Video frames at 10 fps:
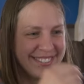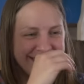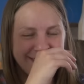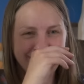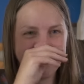
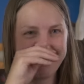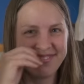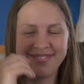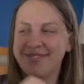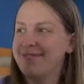
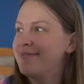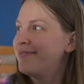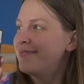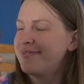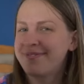
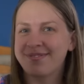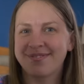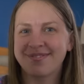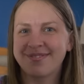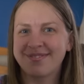
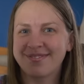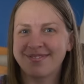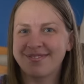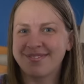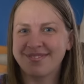
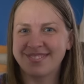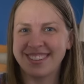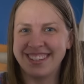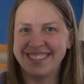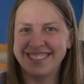
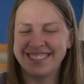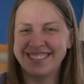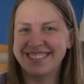No words are spoken by the person on screen.